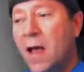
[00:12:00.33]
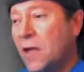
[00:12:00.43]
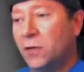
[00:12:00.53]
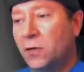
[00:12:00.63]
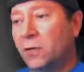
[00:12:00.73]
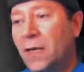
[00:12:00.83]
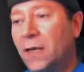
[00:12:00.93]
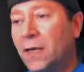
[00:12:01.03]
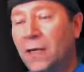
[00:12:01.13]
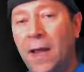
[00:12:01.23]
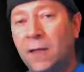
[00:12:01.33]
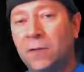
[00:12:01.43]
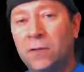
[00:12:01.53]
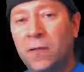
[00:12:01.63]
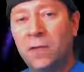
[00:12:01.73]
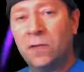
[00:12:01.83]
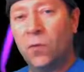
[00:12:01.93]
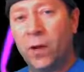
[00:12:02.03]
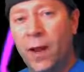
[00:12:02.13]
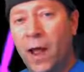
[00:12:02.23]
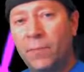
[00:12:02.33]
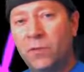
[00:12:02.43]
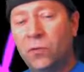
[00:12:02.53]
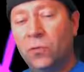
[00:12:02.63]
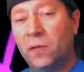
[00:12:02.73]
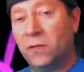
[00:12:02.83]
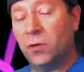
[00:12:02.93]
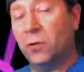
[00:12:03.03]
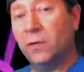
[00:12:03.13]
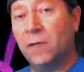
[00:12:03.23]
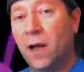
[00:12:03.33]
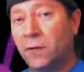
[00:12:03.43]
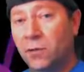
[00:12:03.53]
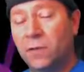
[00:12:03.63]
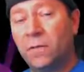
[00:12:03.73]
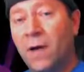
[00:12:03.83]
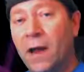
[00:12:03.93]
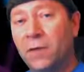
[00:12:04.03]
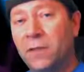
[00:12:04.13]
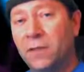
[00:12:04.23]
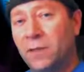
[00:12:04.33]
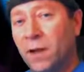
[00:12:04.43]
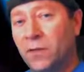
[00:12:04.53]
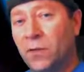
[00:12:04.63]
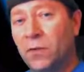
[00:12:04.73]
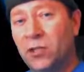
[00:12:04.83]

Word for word: and you don't get any answers as to what happened to it. It's certainly not just the virus. It's also a